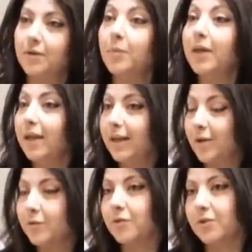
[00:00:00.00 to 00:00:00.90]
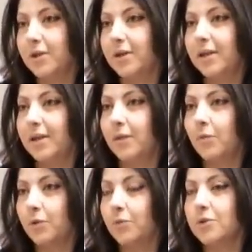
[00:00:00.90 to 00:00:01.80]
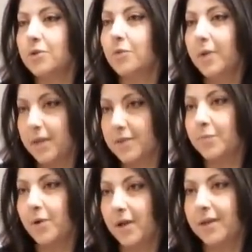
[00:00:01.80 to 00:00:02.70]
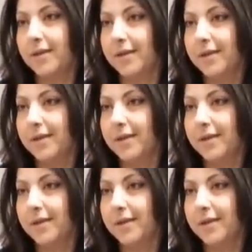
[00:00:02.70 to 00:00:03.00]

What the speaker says: the beginning of your career and what was your biggest break.